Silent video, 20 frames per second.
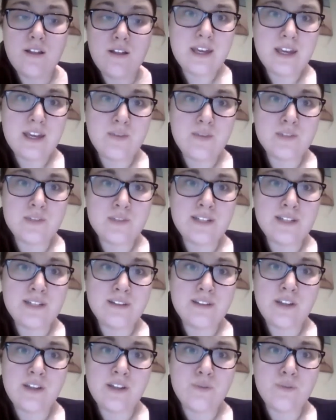It was then that
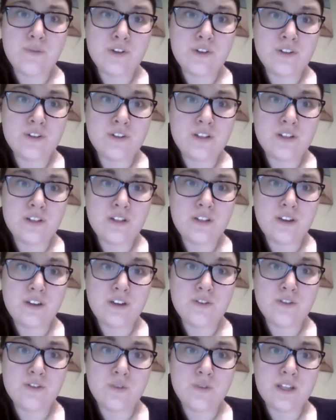they rushed her to
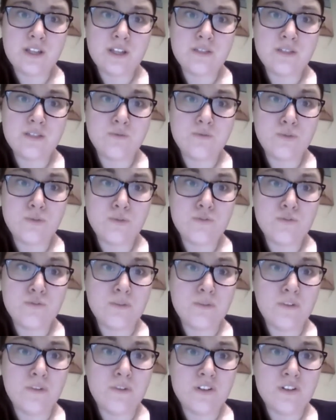surgery to remove some
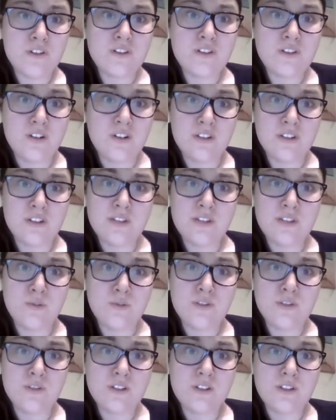of her skull in
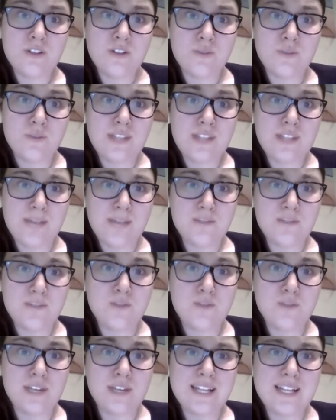order to attempt to
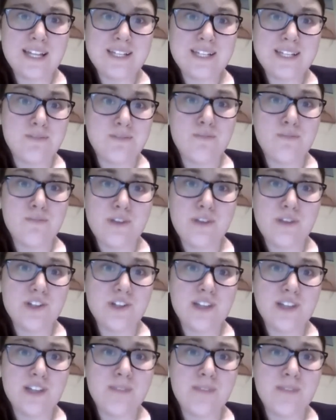release some of the pressure
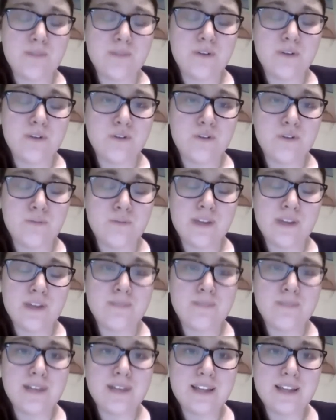that had been caused by the
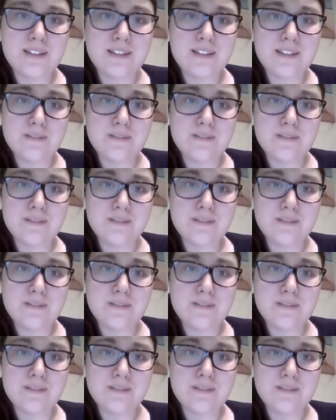bleed.